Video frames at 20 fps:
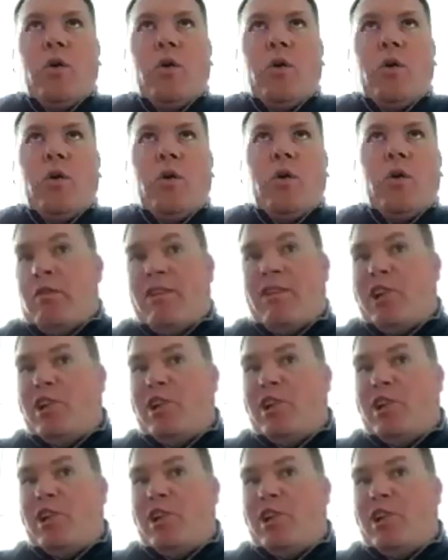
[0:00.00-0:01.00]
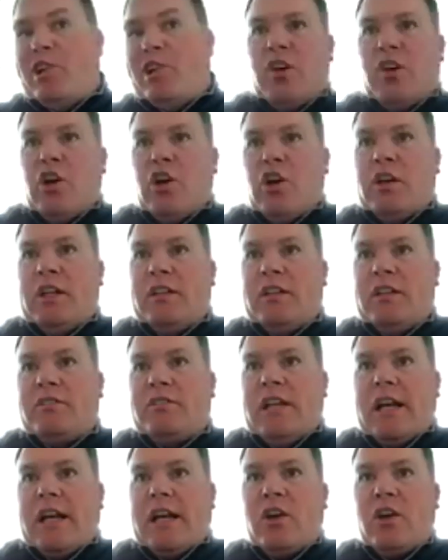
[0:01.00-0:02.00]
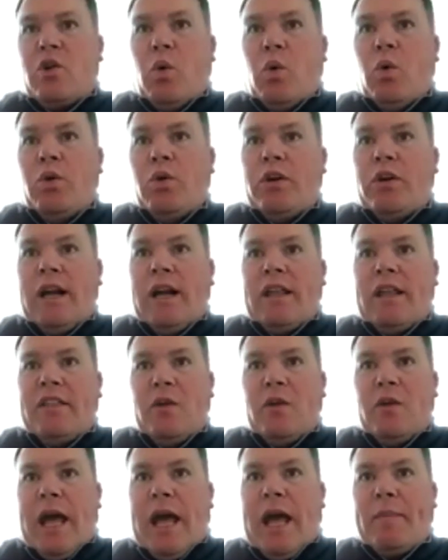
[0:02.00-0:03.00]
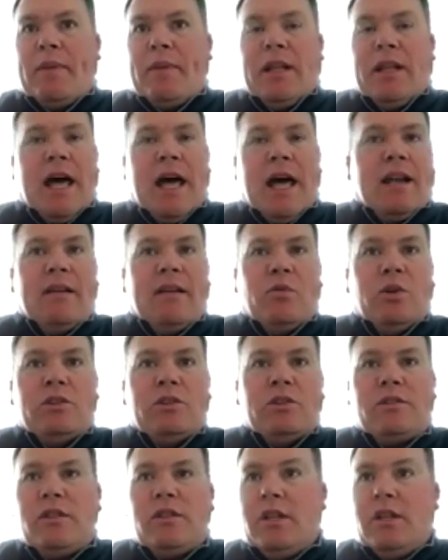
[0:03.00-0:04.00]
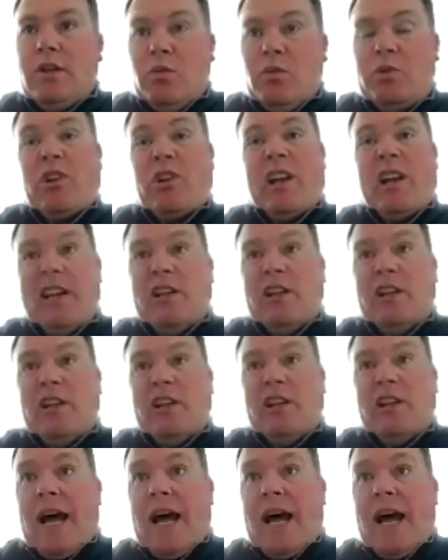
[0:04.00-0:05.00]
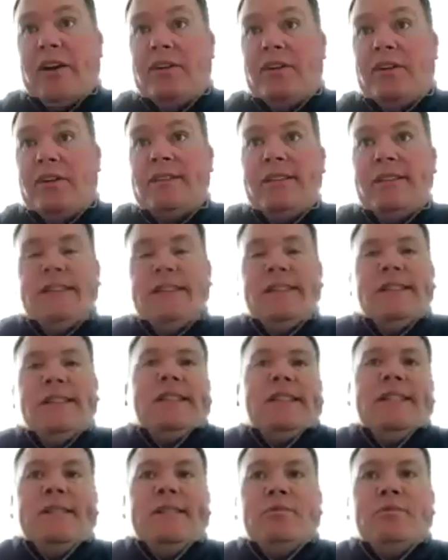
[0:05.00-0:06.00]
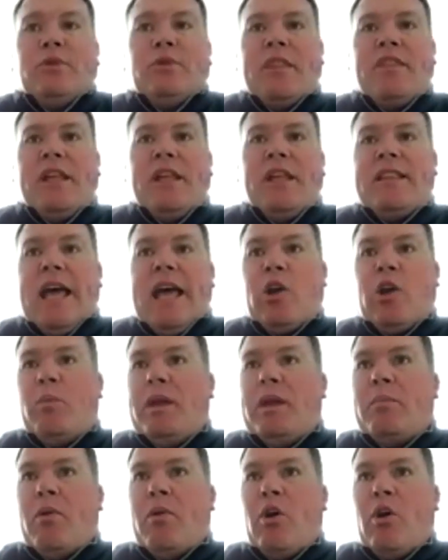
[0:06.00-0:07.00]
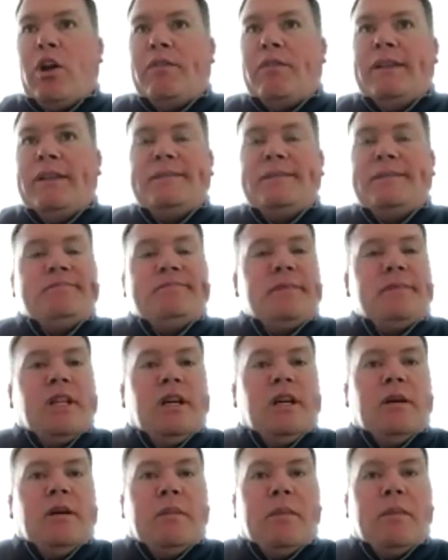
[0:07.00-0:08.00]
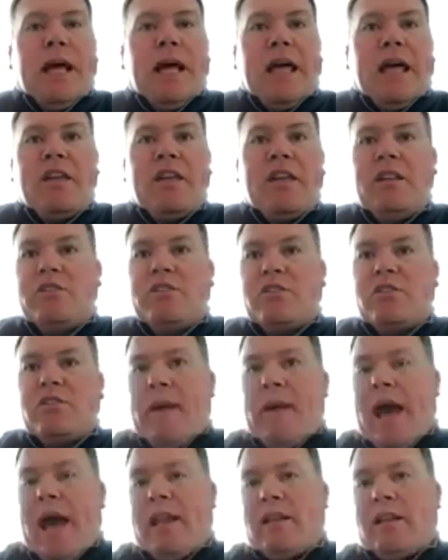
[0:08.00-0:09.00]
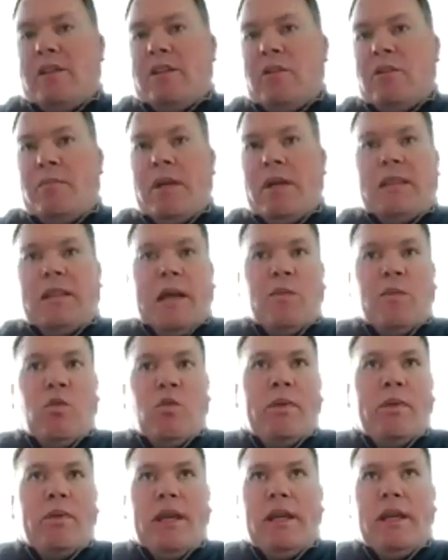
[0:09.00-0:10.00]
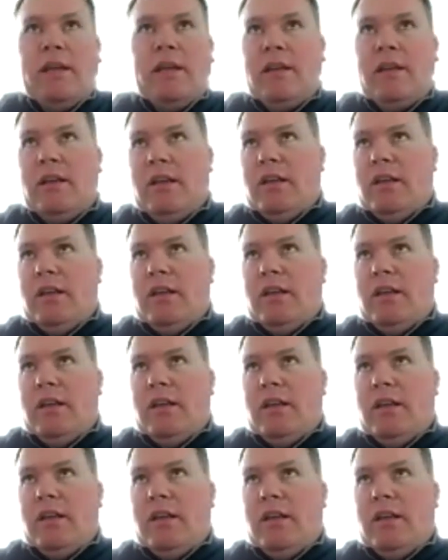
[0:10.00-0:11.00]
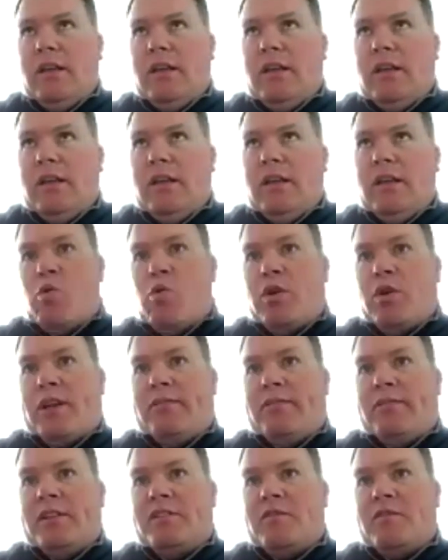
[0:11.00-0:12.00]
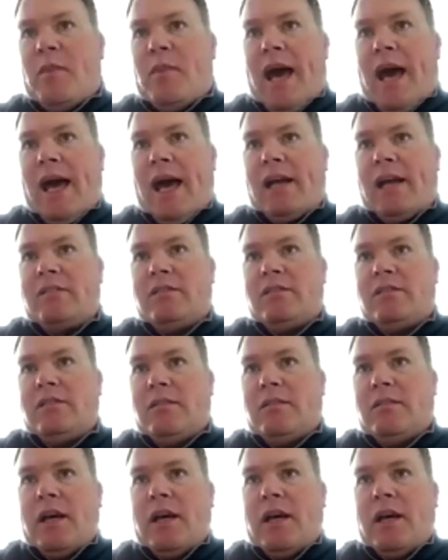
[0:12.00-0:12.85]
I didn't think we were very good in like early in the second quarter. And I think what happened a lot was started getting a little tired. So I think that'll be a part of it. But I think schematically the big thing will be our ability to play more defensive backs.